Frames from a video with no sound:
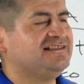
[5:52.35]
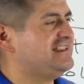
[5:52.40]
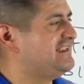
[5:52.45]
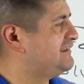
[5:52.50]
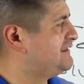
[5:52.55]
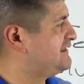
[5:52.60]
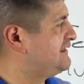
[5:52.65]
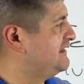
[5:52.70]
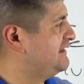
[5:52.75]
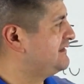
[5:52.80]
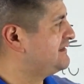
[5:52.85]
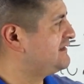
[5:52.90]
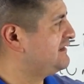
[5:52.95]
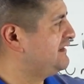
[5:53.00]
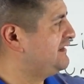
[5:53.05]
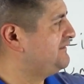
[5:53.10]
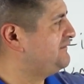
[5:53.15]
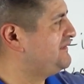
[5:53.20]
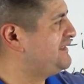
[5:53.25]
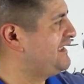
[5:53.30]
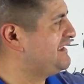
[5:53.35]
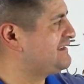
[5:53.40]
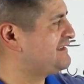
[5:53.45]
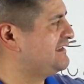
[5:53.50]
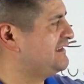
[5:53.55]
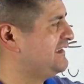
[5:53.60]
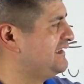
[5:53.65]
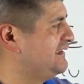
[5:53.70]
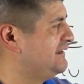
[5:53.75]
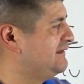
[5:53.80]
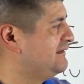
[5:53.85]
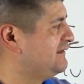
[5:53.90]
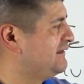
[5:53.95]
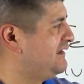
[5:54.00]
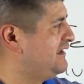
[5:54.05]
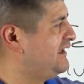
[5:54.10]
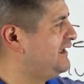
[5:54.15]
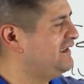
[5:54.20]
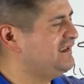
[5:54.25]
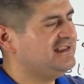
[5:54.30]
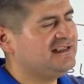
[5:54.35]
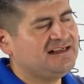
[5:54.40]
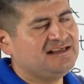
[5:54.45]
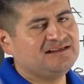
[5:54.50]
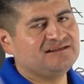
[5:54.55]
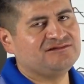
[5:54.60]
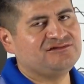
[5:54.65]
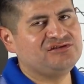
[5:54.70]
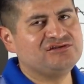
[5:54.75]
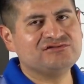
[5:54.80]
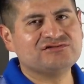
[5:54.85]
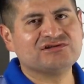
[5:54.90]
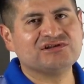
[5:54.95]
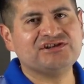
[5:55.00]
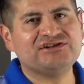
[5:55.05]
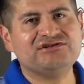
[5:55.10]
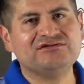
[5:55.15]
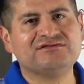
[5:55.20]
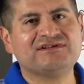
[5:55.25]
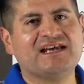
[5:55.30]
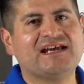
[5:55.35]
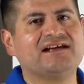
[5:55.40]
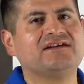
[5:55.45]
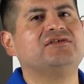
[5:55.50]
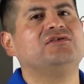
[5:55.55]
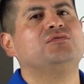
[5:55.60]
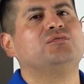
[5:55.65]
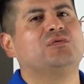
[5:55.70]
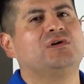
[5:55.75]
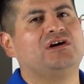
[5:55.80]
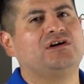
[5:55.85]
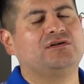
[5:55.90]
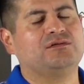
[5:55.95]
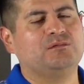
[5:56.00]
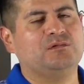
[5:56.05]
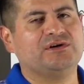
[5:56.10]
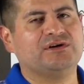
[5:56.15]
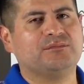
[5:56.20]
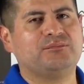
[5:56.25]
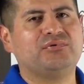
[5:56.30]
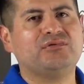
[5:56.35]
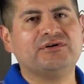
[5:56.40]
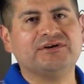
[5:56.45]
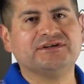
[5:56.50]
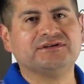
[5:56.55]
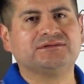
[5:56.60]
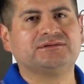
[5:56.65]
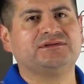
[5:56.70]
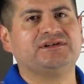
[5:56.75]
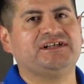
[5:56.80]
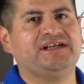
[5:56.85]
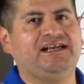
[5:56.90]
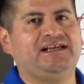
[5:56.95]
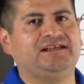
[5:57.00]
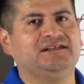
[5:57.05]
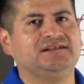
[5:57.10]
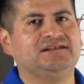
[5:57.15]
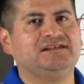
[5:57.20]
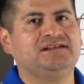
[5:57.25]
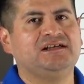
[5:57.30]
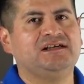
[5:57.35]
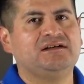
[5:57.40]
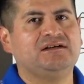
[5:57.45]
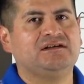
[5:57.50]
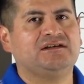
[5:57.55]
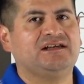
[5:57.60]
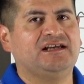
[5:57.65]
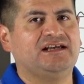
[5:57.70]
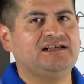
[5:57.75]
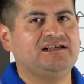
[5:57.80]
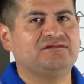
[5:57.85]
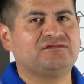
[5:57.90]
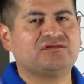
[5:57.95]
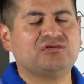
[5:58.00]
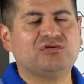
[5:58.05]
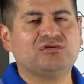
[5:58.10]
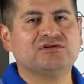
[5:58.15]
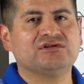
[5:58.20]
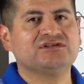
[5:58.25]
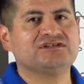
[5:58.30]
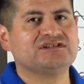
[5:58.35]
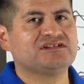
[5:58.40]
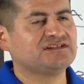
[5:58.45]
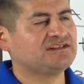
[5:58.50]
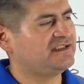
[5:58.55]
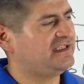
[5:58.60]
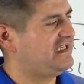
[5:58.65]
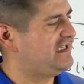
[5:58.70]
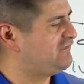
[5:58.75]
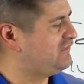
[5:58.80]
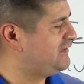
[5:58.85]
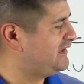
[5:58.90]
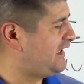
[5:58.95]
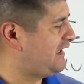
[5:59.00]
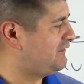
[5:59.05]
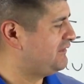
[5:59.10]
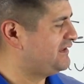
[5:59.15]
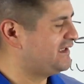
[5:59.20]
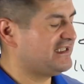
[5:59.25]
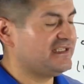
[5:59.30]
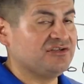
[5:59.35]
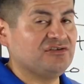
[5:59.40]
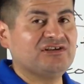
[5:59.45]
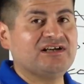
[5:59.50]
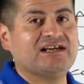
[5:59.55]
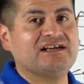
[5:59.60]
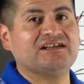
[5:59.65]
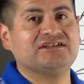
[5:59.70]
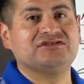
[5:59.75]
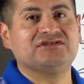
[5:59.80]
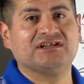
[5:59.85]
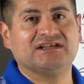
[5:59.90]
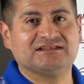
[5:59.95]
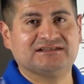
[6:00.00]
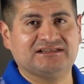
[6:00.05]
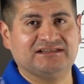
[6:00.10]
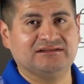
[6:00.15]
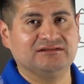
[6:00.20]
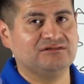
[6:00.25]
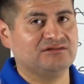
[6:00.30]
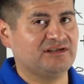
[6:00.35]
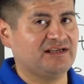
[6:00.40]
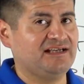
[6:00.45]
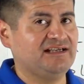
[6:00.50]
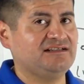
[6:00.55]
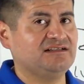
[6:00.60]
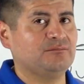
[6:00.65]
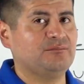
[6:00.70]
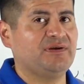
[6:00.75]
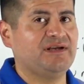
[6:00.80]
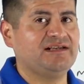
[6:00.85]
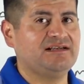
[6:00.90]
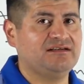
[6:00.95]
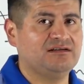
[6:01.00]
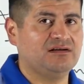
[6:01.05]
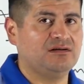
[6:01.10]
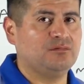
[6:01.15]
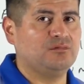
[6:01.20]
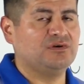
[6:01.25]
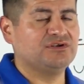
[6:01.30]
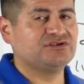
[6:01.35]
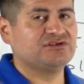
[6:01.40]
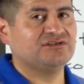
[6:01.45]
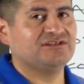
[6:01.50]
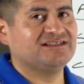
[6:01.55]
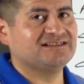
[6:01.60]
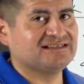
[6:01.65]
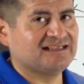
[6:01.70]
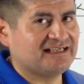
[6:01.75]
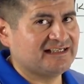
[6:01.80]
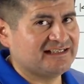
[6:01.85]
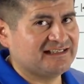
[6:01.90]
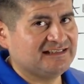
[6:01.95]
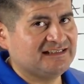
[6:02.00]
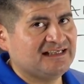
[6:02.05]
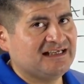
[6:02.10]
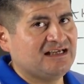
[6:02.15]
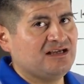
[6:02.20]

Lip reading: distance of density. Okay, usually you can't go wrong with a 0.38. Okay, of course, every now and then you gotta adjust it. Okay, depending on what you're designing,